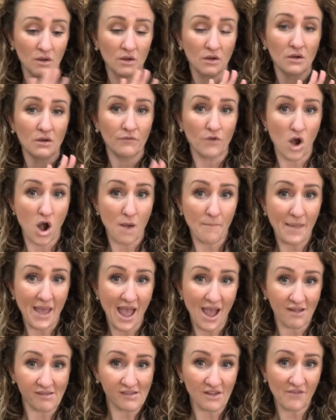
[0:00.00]
for our
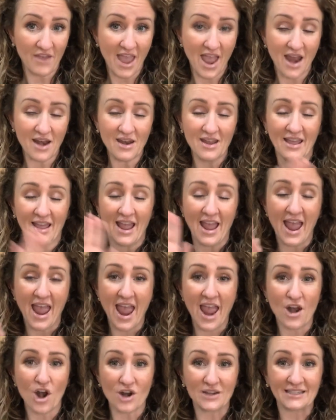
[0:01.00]
passive hand.
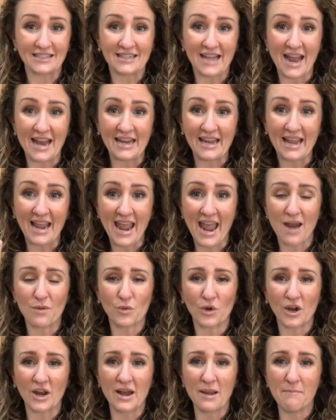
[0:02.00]
And our signing hand, we're
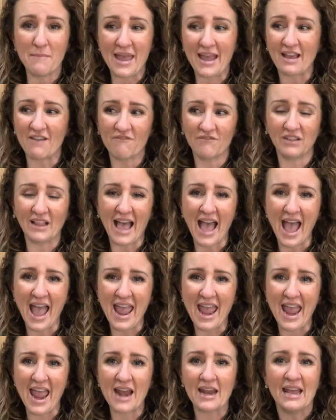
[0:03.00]
going to make a flat
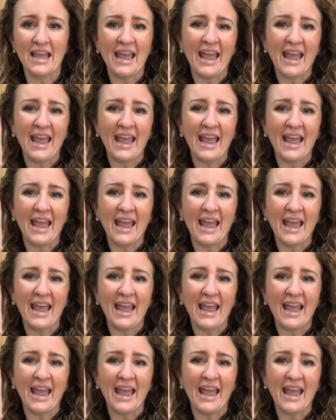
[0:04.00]
hand.